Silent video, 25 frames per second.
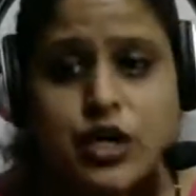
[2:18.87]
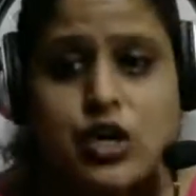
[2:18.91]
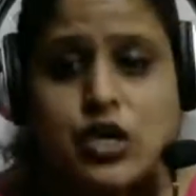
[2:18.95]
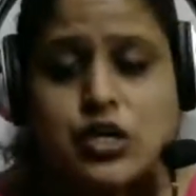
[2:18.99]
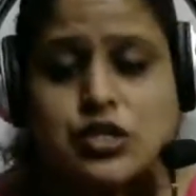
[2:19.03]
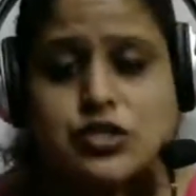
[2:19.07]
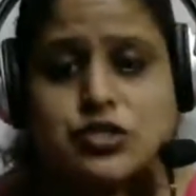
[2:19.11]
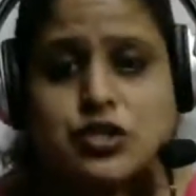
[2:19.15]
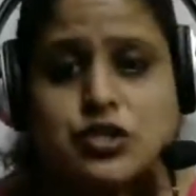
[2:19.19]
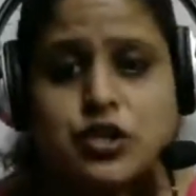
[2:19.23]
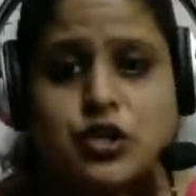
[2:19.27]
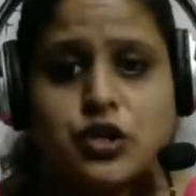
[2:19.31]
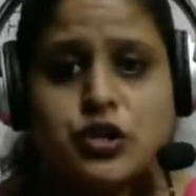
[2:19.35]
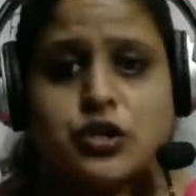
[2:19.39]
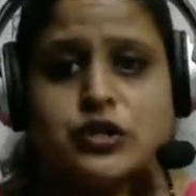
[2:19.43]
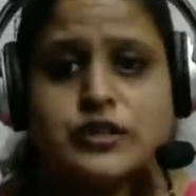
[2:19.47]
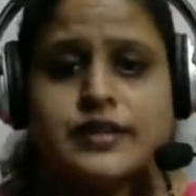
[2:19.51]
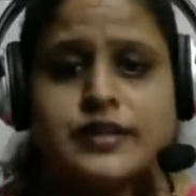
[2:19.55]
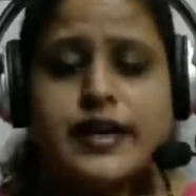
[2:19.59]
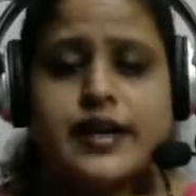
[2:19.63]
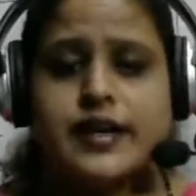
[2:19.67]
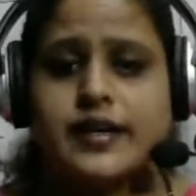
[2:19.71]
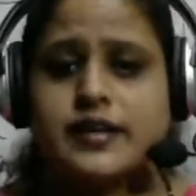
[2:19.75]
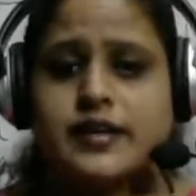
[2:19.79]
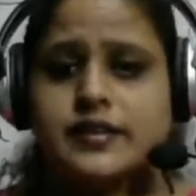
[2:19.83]
So
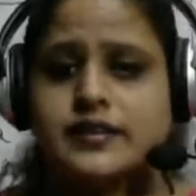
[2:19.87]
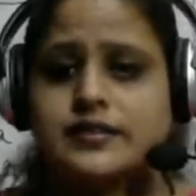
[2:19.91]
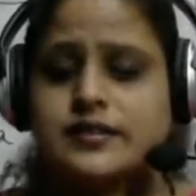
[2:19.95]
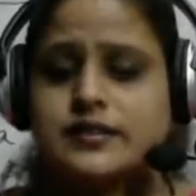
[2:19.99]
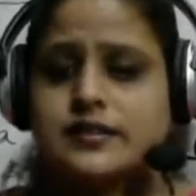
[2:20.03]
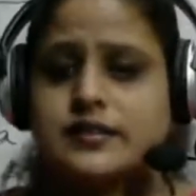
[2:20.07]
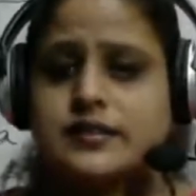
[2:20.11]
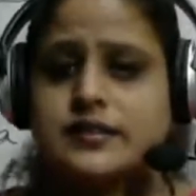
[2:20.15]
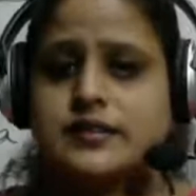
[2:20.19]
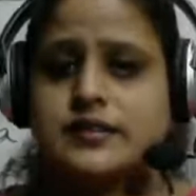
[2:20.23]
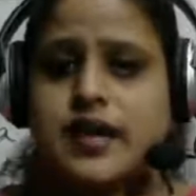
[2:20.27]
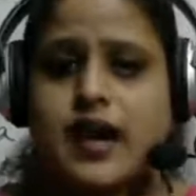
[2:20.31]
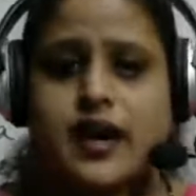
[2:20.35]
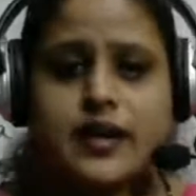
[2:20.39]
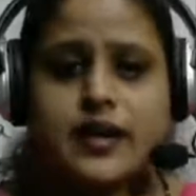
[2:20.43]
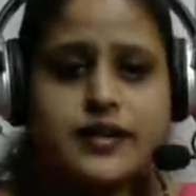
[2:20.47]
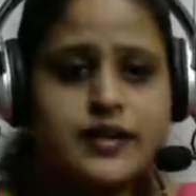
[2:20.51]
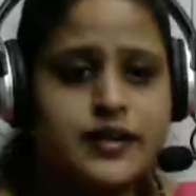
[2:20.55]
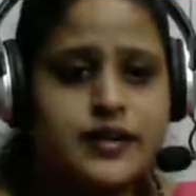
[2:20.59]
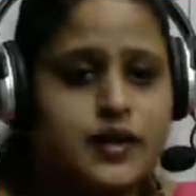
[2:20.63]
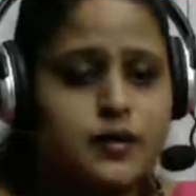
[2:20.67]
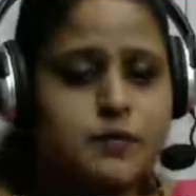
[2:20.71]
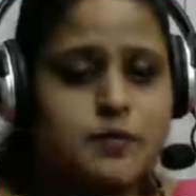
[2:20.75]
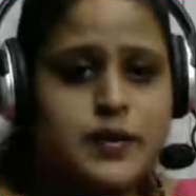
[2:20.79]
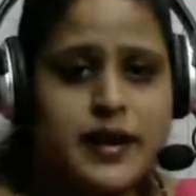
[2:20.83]
they
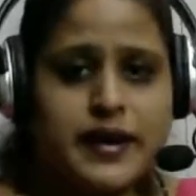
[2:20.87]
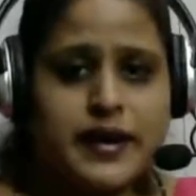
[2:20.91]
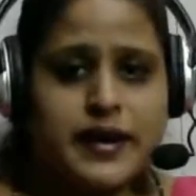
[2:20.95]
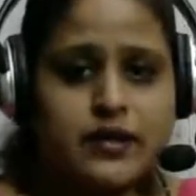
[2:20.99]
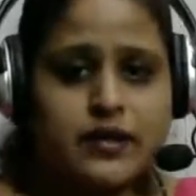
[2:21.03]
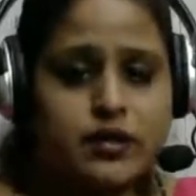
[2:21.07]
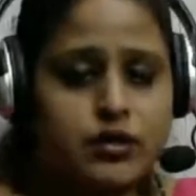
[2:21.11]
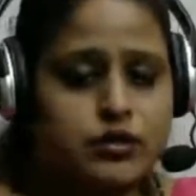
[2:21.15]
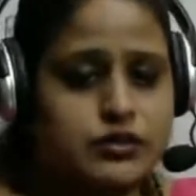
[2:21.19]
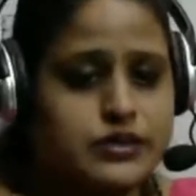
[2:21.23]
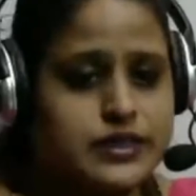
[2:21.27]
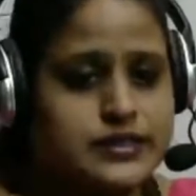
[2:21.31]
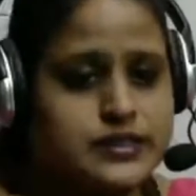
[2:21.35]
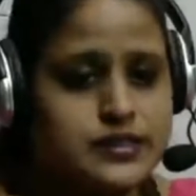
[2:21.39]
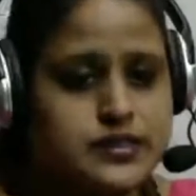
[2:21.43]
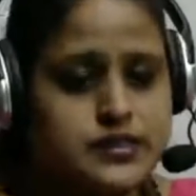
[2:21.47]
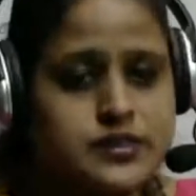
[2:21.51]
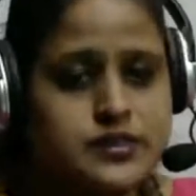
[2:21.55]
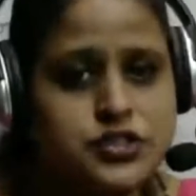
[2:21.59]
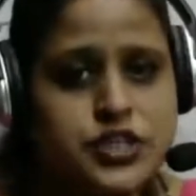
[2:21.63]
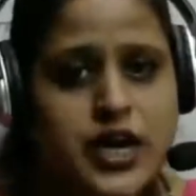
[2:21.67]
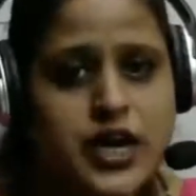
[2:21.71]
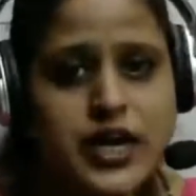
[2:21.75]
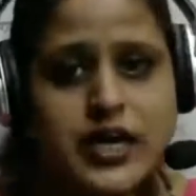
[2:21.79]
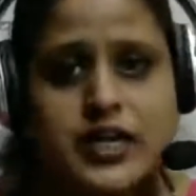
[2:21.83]
start a bet or they
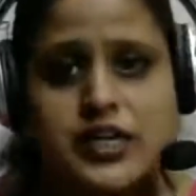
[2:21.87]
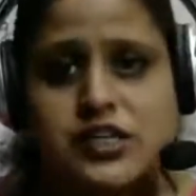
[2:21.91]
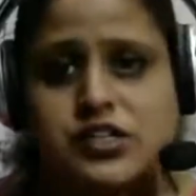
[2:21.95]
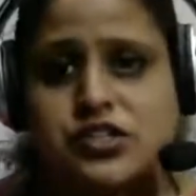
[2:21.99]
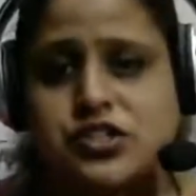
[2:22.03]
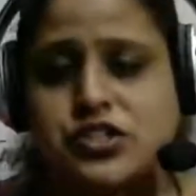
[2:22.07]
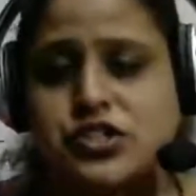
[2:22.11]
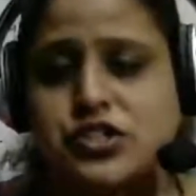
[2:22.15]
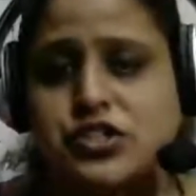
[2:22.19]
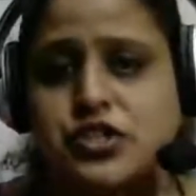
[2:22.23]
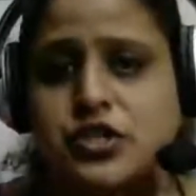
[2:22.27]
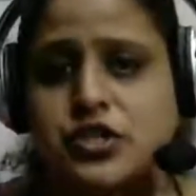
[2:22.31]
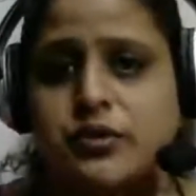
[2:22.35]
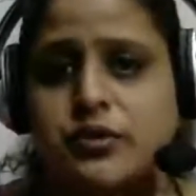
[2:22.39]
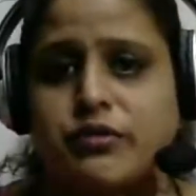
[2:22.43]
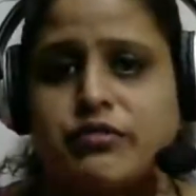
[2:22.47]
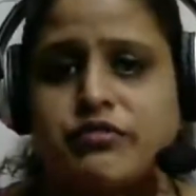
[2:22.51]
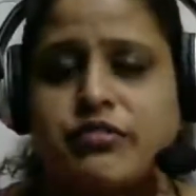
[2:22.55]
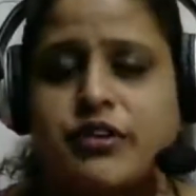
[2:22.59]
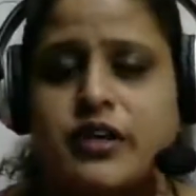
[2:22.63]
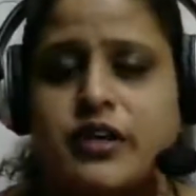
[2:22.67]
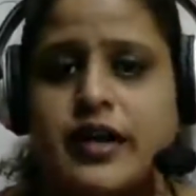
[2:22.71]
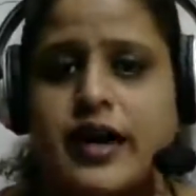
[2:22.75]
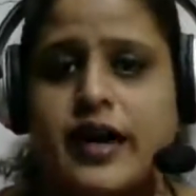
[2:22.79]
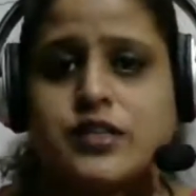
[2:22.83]
challenge
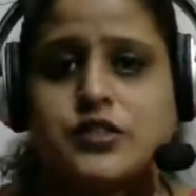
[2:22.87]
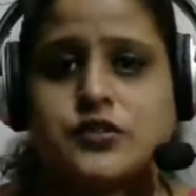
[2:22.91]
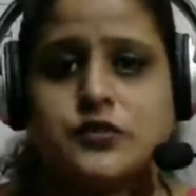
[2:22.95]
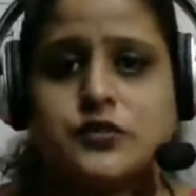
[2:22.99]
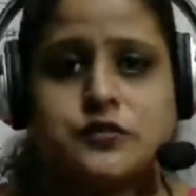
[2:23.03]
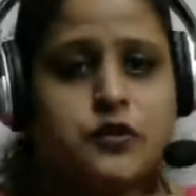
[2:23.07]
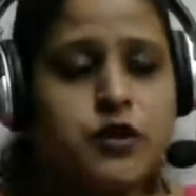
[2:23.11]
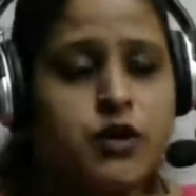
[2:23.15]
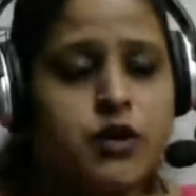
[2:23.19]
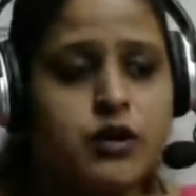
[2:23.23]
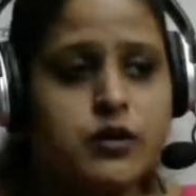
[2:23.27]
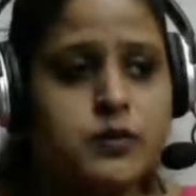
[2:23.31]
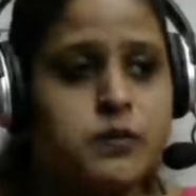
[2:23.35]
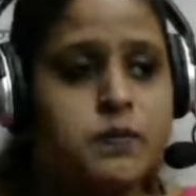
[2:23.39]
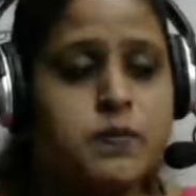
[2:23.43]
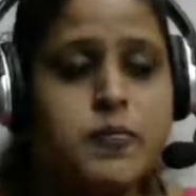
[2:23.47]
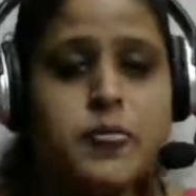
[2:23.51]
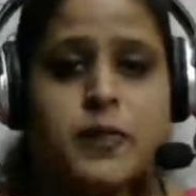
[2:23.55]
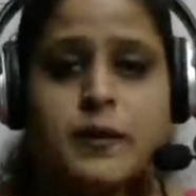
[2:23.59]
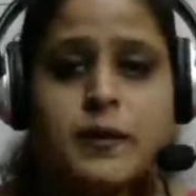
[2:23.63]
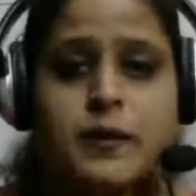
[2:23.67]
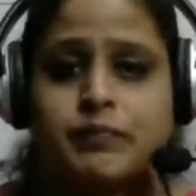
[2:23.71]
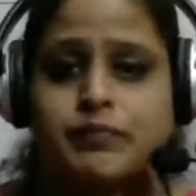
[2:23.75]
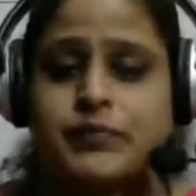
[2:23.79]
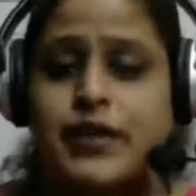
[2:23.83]
Phileas Fogg
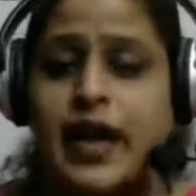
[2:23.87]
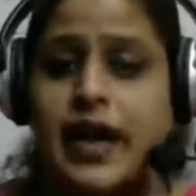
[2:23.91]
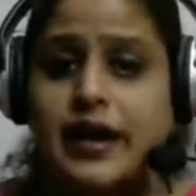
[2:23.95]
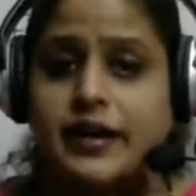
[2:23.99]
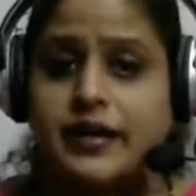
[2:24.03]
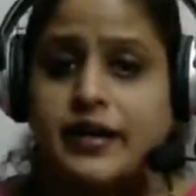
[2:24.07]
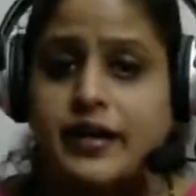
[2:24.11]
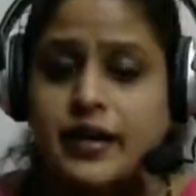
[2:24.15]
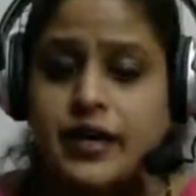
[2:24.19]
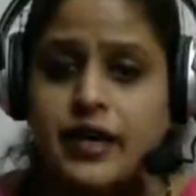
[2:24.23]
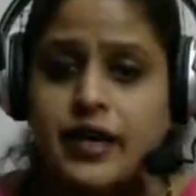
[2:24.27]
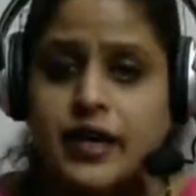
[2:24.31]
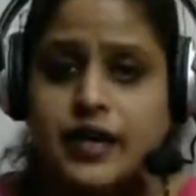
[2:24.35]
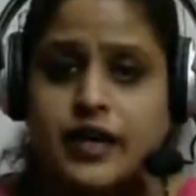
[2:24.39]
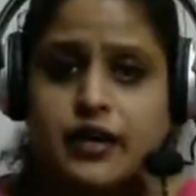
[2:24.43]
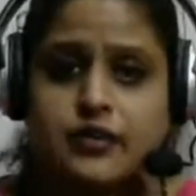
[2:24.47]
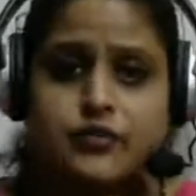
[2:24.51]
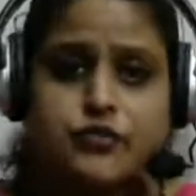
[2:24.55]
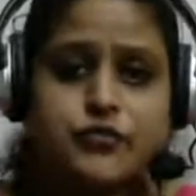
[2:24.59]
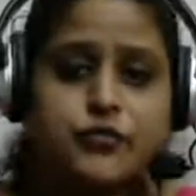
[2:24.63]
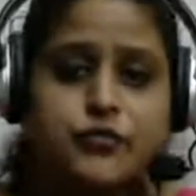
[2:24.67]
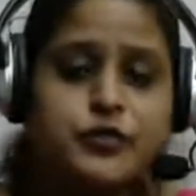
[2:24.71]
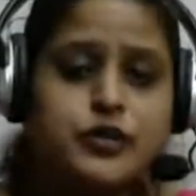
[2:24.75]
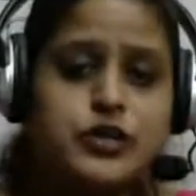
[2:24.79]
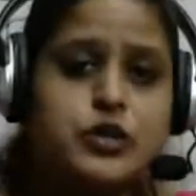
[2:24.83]
that
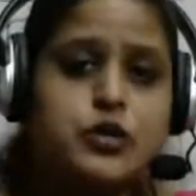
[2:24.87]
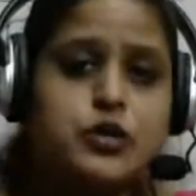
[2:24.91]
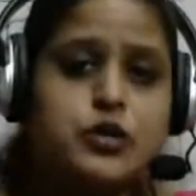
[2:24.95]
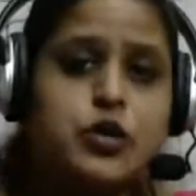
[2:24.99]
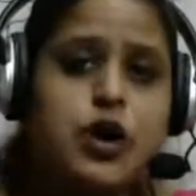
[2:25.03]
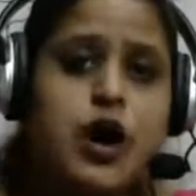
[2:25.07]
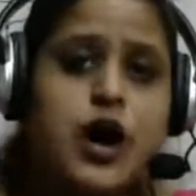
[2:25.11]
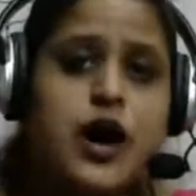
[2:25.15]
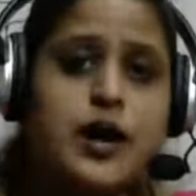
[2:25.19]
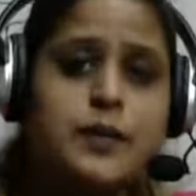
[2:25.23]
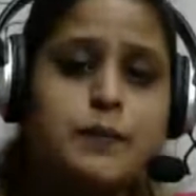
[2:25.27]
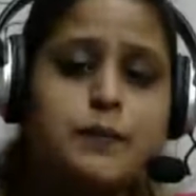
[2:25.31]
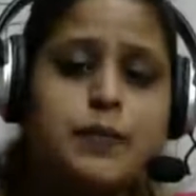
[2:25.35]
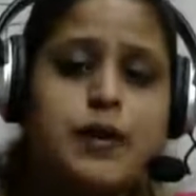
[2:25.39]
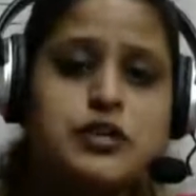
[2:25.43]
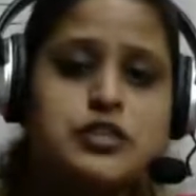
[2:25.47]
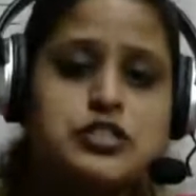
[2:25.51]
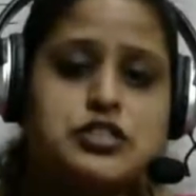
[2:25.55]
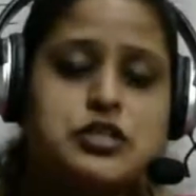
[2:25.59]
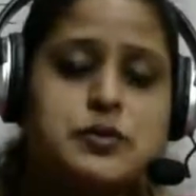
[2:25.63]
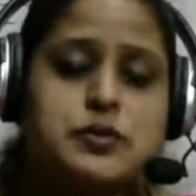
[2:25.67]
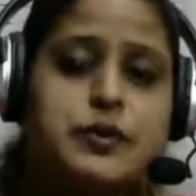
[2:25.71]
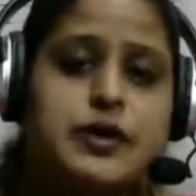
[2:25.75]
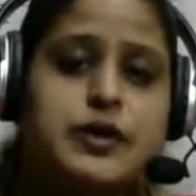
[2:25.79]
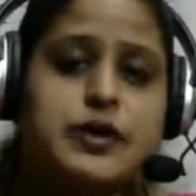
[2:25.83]
if you are
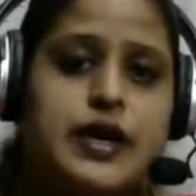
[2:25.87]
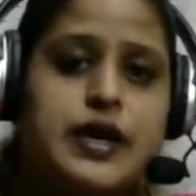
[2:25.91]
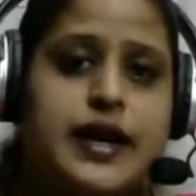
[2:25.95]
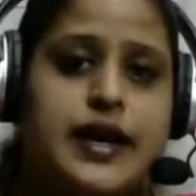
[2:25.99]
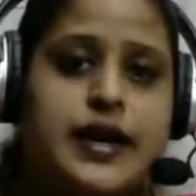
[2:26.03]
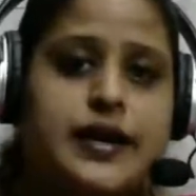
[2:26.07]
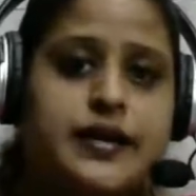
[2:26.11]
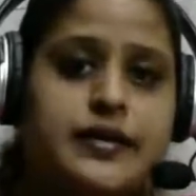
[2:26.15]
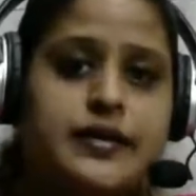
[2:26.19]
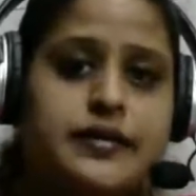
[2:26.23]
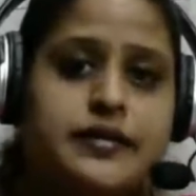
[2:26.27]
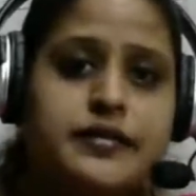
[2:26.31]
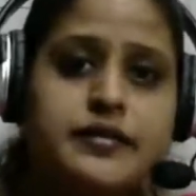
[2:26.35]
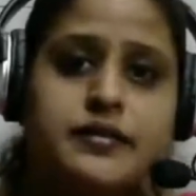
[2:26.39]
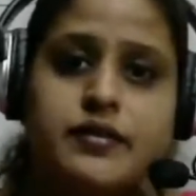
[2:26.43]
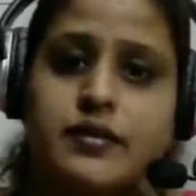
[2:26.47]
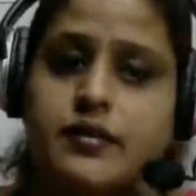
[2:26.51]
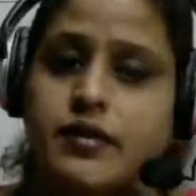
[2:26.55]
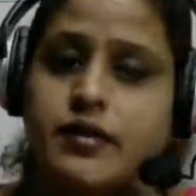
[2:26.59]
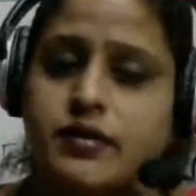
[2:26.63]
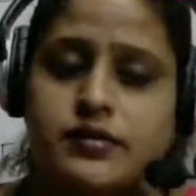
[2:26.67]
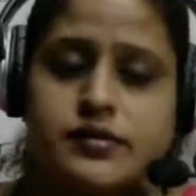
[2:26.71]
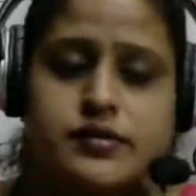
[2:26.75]
possible in